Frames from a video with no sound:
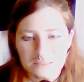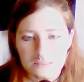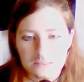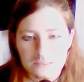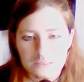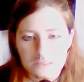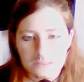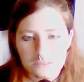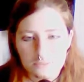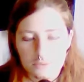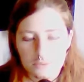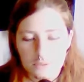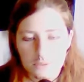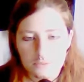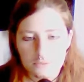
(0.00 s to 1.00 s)
These were
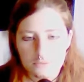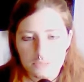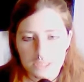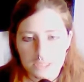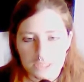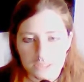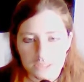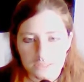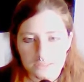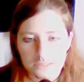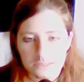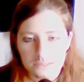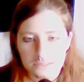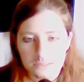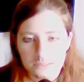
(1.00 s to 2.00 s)
all green.
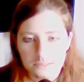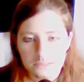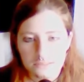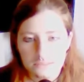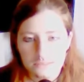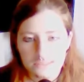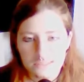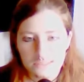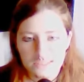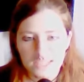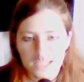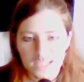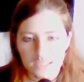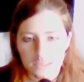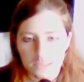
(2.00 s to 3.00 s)

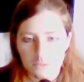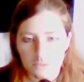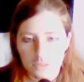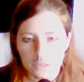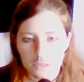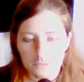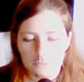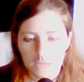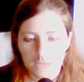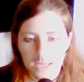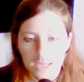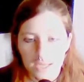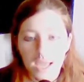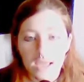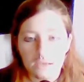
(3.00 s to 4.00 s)
Sickly green, like
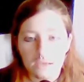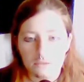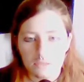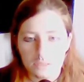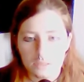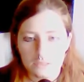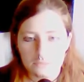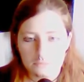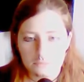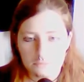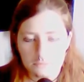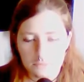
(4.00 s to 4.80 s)
gangrene.